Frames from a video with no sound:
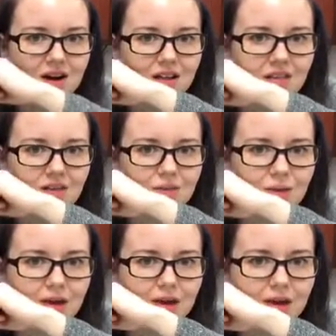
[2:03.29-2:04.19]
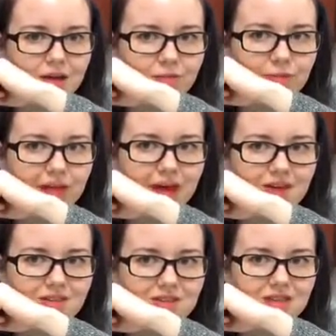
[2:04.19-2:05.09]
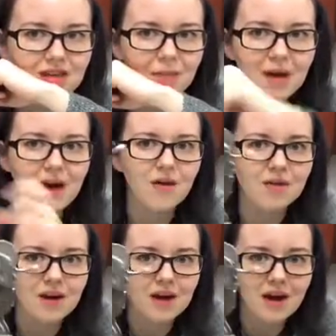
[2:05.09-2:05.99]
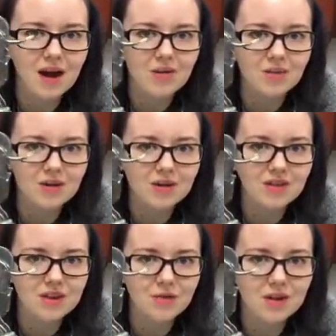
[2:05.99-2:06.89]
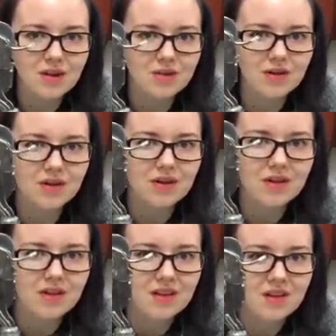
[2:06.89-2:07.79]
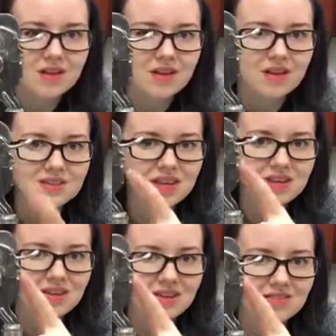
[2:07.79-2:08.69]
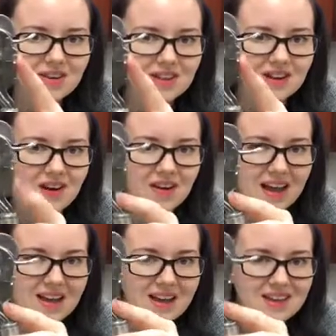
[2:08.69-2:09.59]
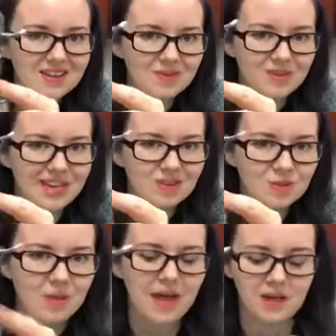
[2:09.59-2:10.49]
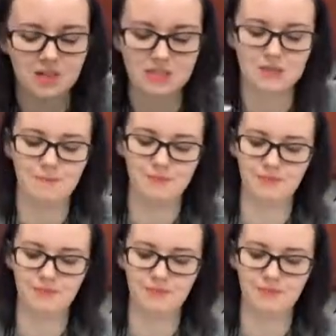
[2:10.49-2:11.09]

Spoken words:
a little pair of pliers that come out. I wonder, there we go. It's under, right there. Okay, so I'm gonna take those pliers